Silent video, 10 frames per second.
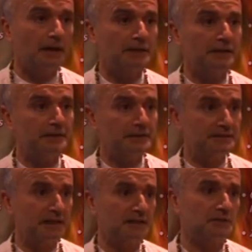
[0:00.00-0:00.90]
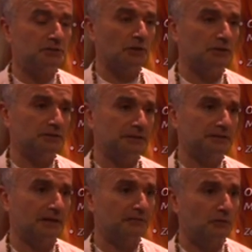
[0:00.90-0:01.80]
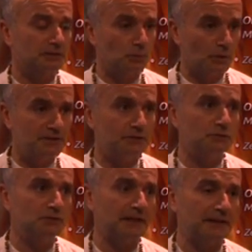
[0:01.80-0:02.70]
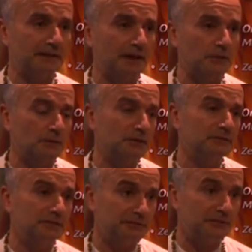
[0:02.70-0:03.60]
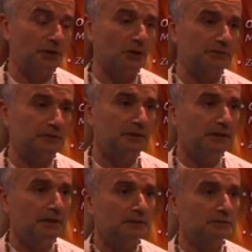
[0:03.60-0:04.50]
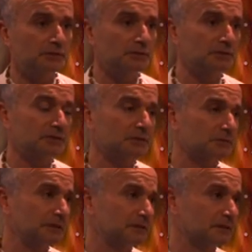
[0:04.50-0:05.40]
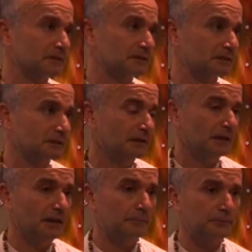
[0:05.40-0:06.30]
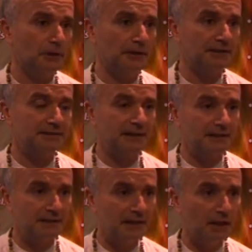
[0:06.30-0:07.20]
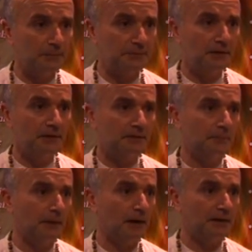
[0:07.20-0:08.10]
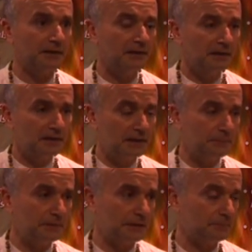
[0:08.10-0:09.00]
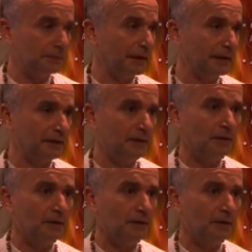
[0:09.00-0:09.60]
then the second choice is, of course, once you do take it out, or even if you don't, to use ingredients and products that can help the body keep it at bay,